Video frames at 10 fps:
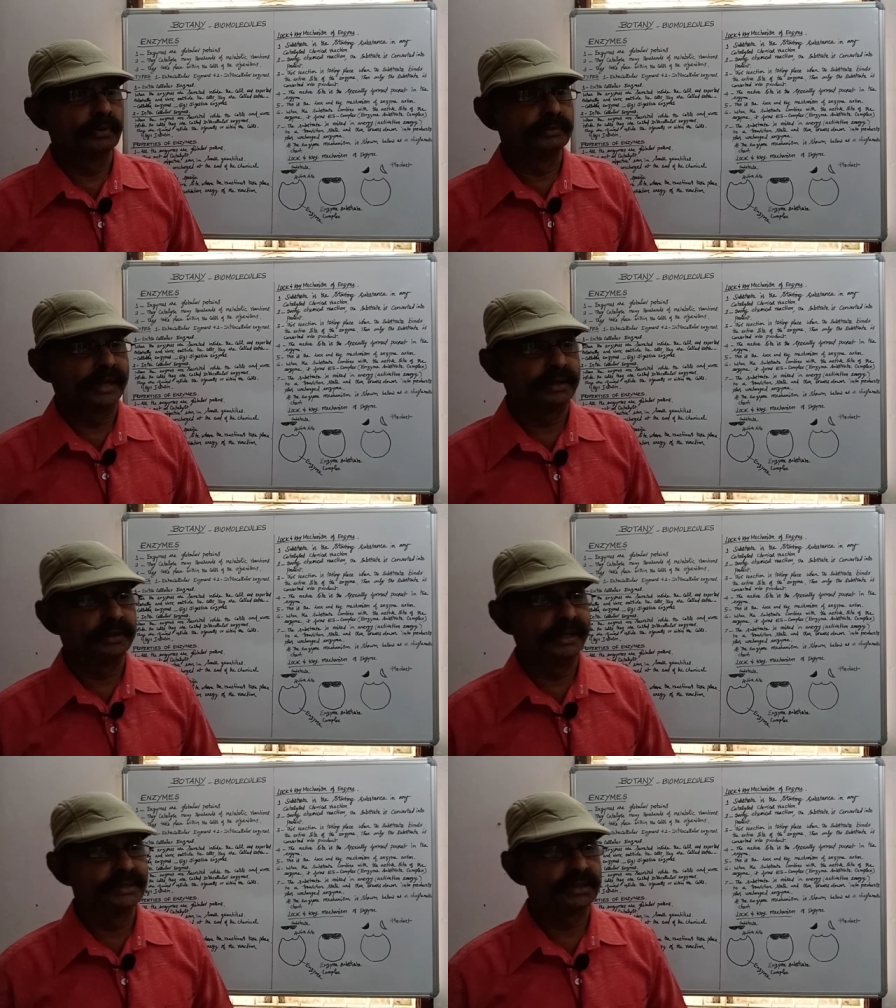that
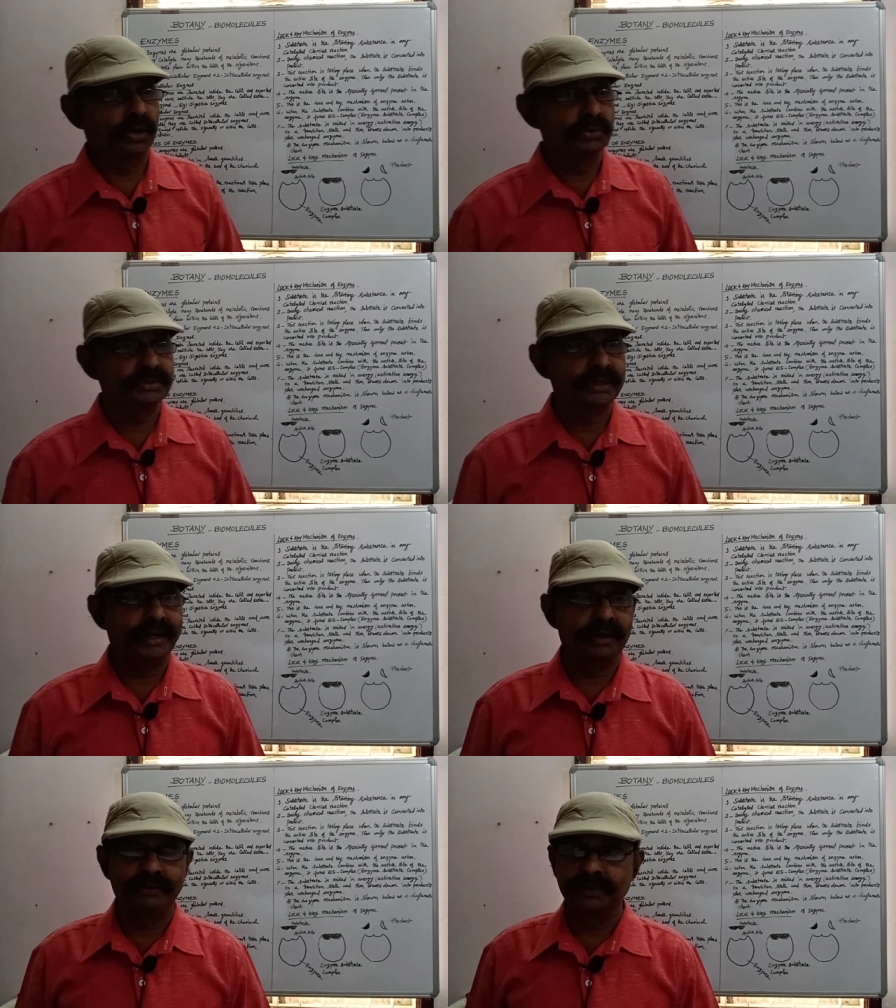is
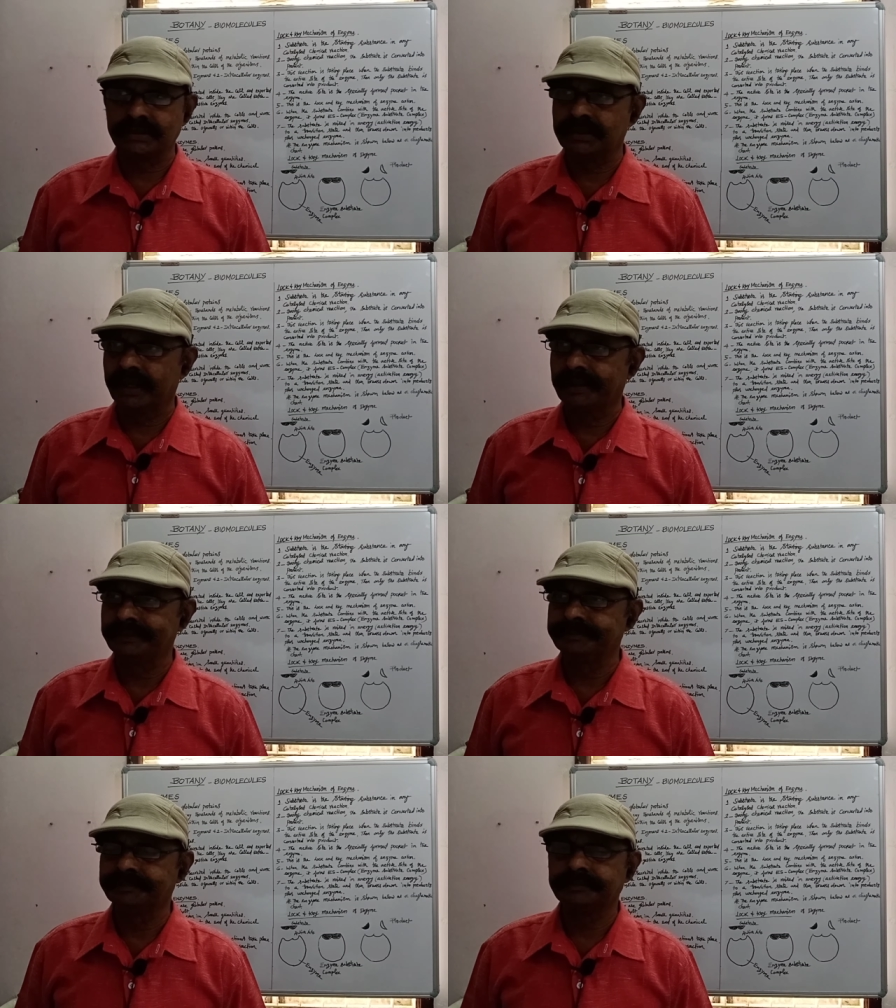outside of the cell,
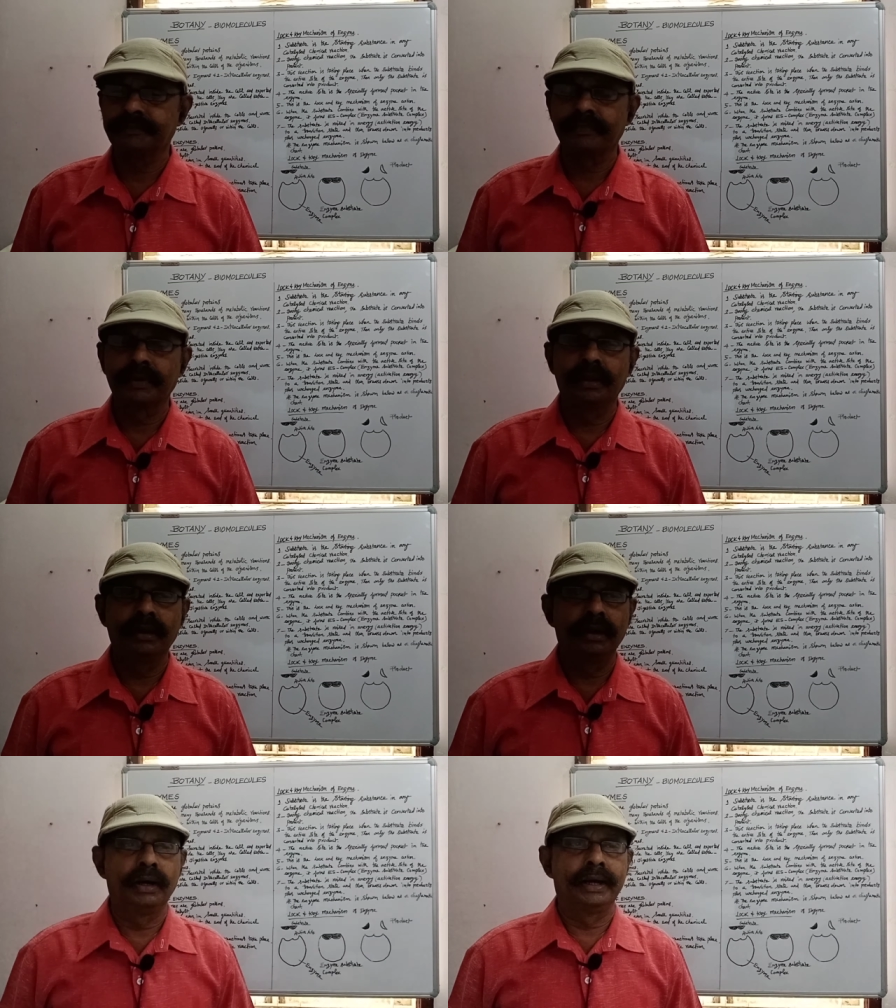
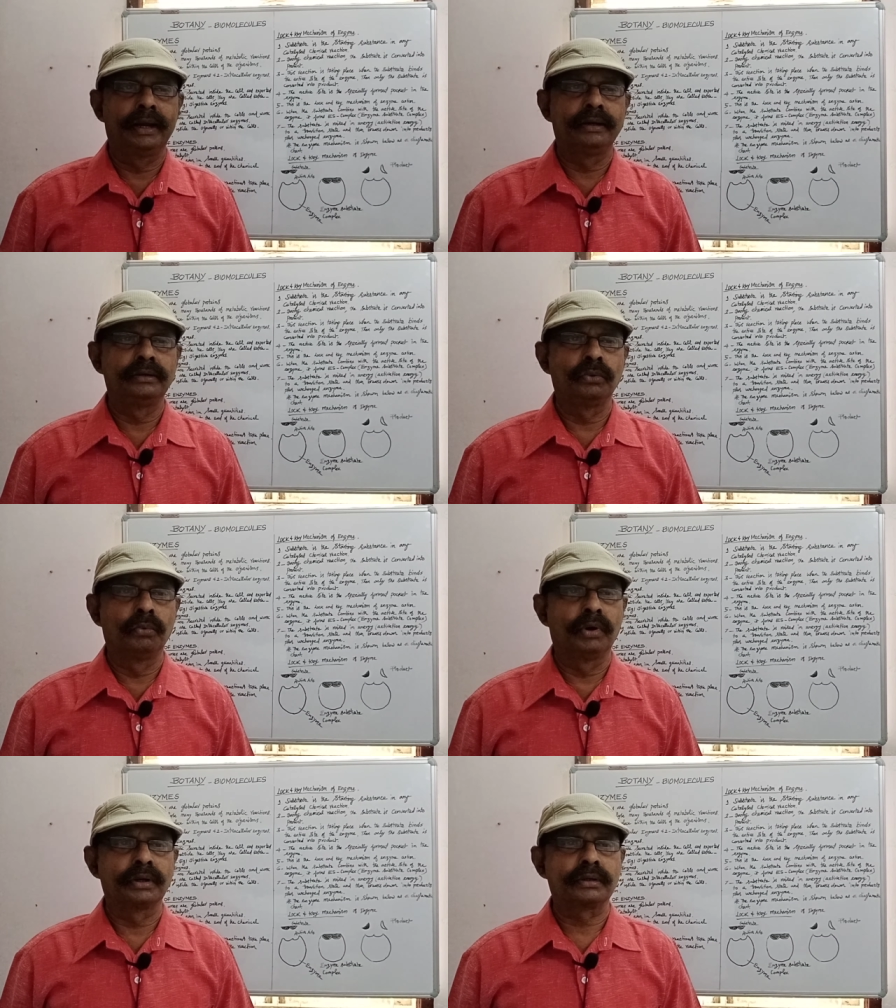and
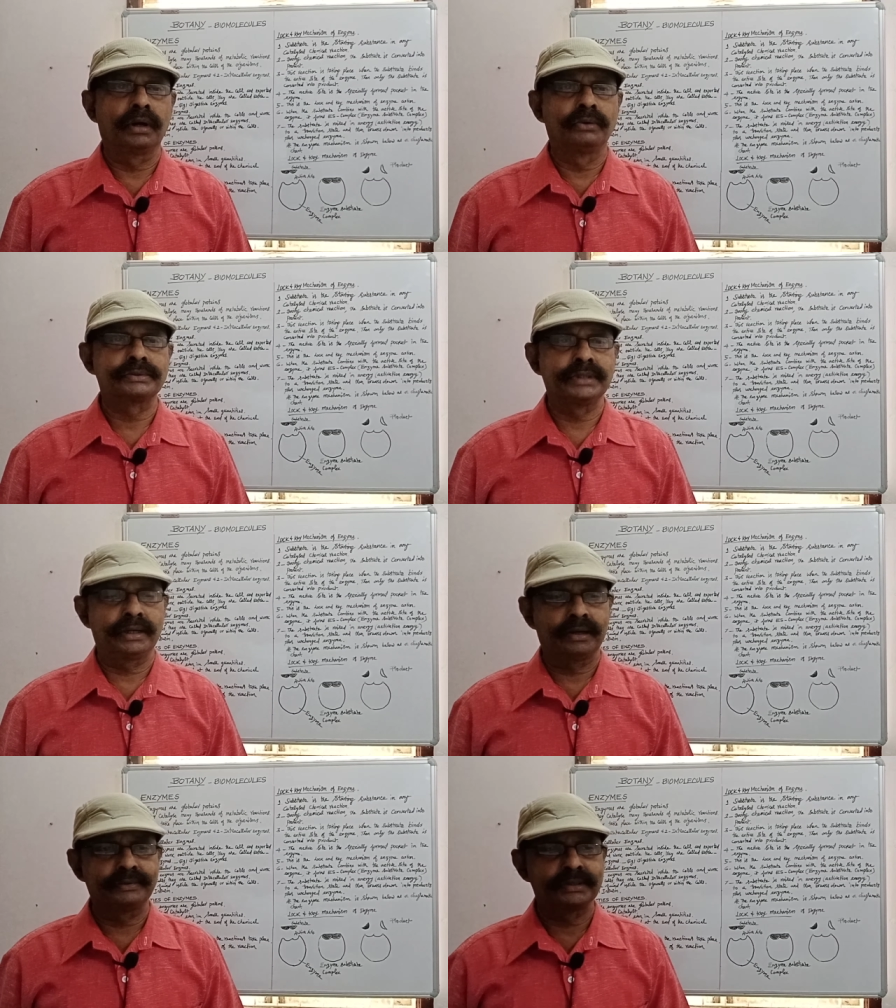work
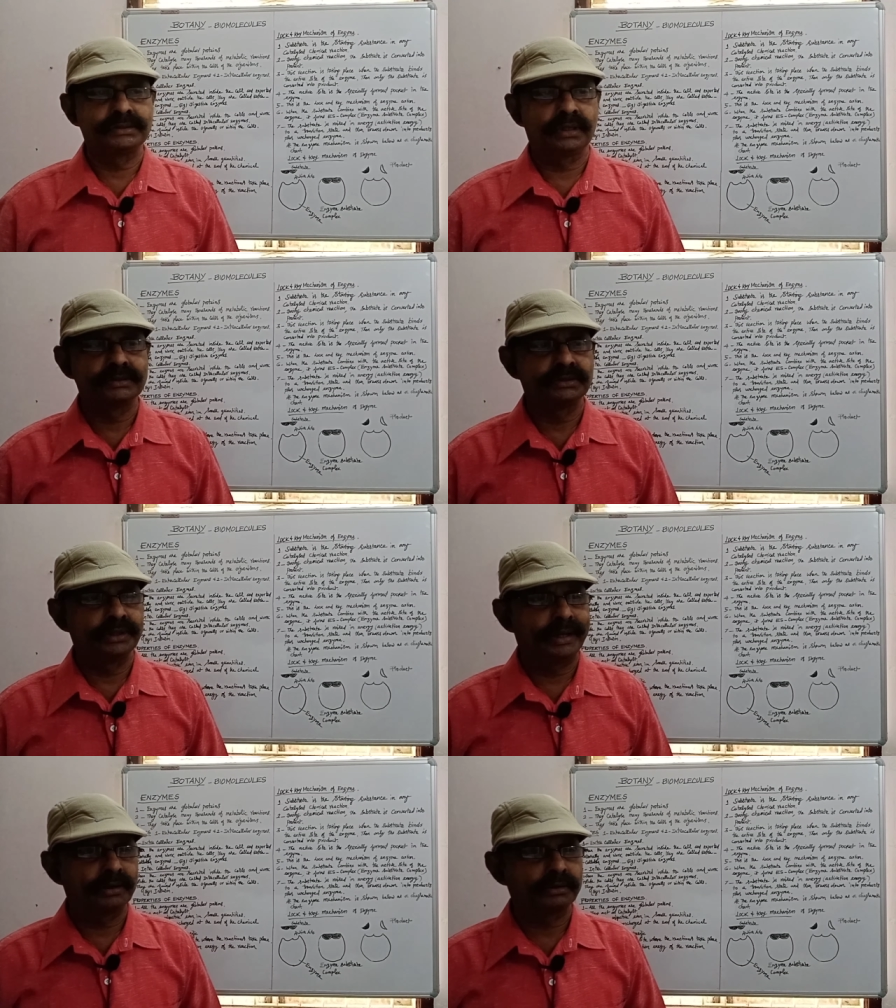outside of the cells,
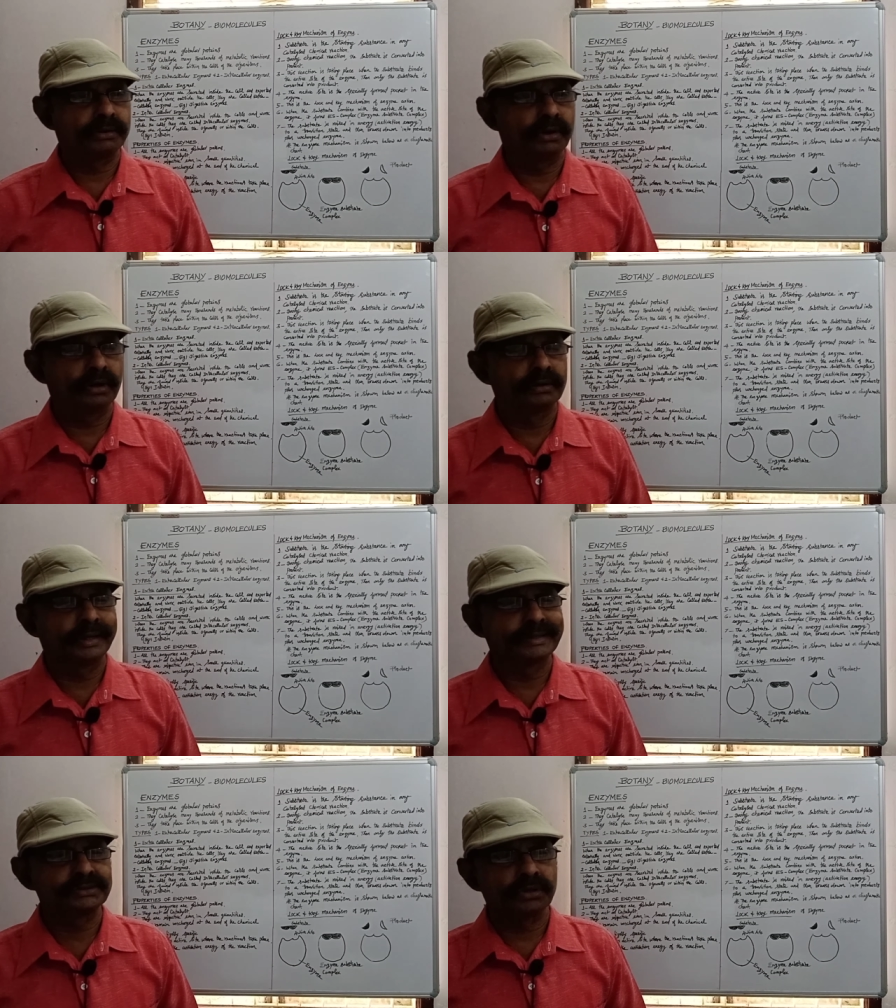they are called
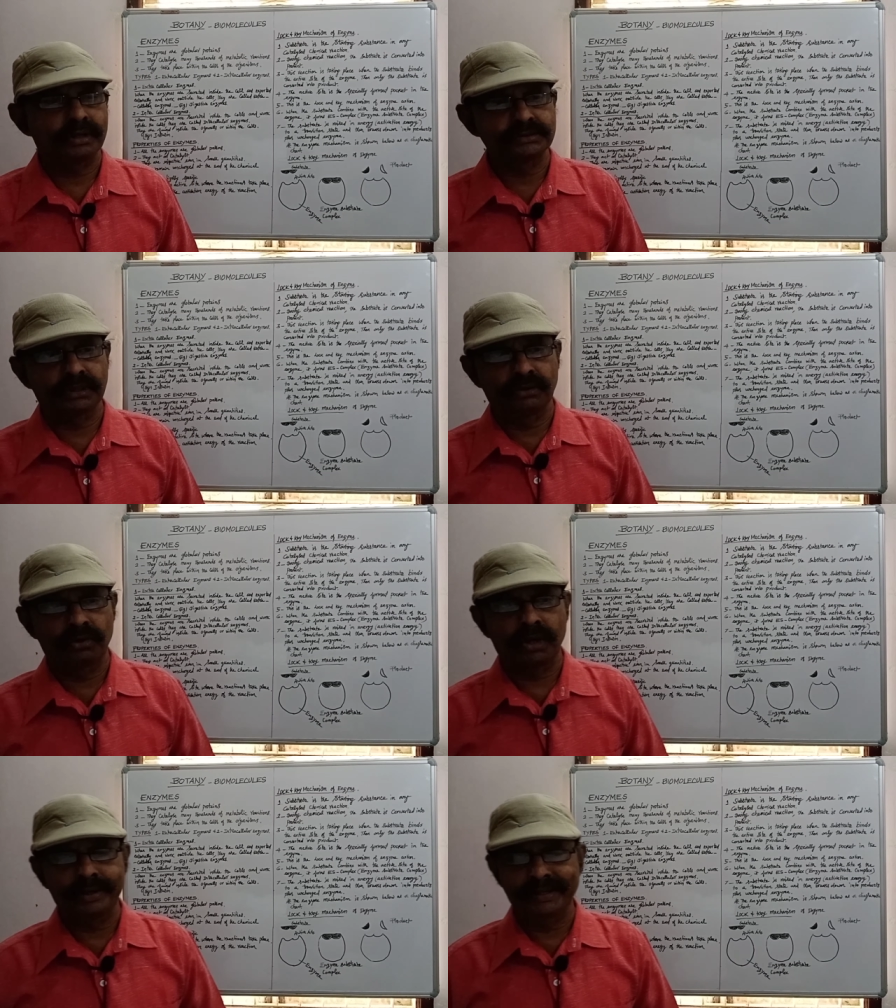
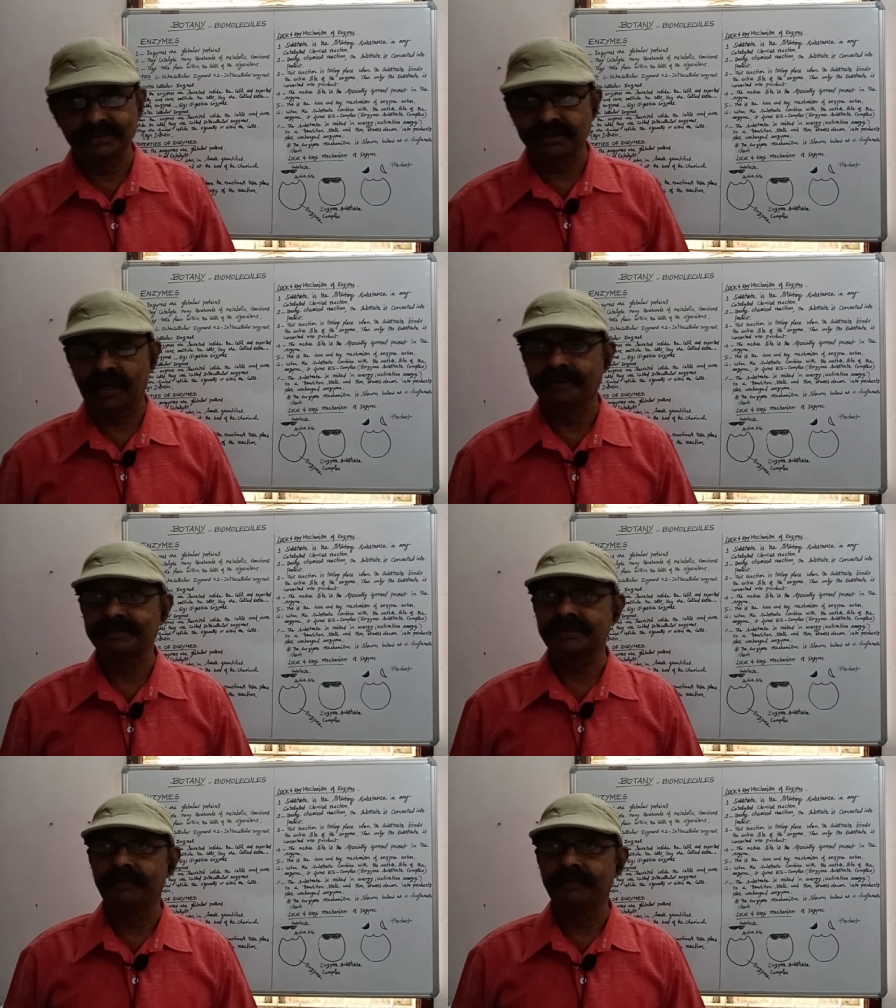extracellular enzymes.